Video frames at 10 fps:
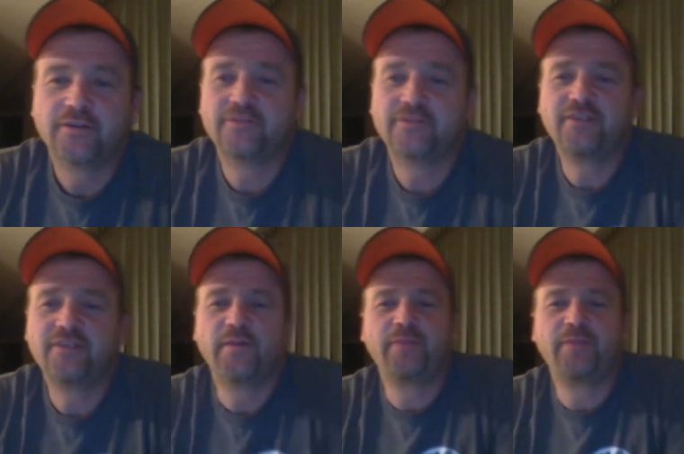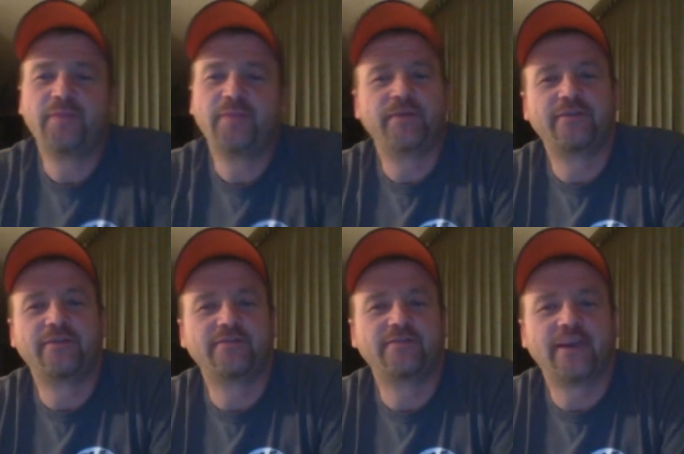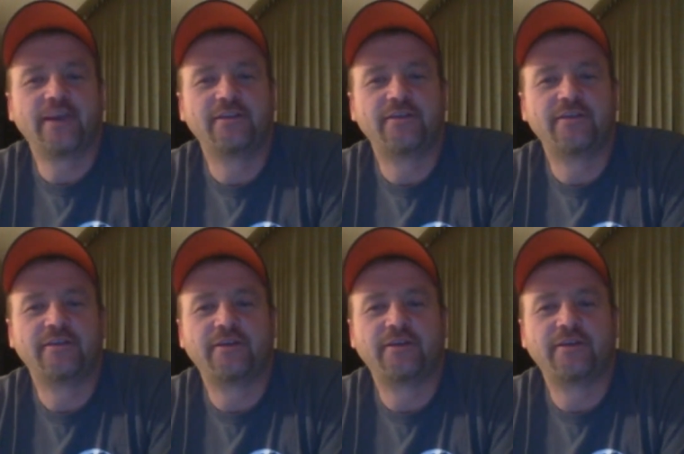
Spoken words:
There's not too many people that do silage around here.